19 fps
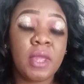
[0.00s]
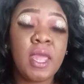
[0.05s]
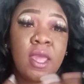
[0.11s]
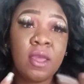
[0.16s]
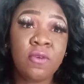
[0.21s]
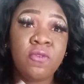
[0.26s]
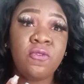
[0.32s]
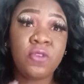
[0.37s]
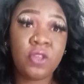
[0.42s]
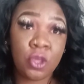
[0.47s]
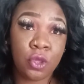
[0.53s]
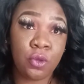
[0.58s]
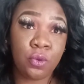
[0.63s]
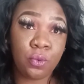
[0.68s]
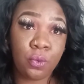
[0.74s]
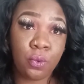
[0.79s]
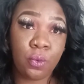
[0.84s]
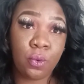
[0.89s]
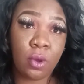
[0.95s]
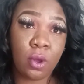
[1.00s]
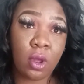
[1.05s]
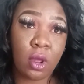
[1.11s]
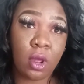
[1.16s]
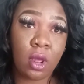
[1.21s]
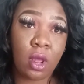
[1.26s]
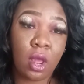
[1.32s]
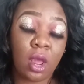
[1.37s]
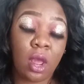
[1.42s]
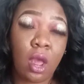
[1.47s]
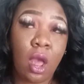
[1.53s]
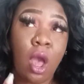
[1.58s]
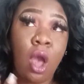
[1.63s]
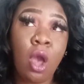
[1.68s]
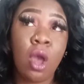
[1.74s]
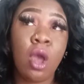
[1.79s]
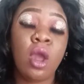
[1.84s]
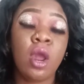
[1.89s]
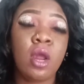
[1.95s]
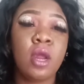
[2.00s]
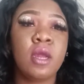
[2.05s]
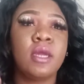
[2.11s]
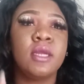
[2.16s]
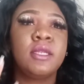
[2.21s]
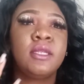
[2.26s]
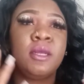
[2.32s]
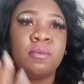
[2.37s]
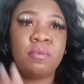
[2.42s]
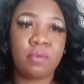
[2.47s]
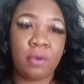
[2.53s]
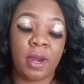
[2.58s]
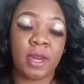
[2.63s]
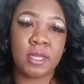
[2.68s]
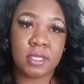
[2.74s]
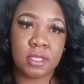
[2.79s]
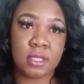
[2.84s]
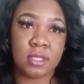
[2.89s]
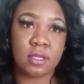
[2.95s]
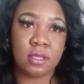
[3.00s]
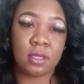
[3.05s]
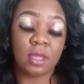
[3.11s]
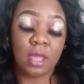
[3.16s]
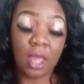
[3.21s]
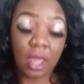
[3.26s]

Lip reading: If you are depressed,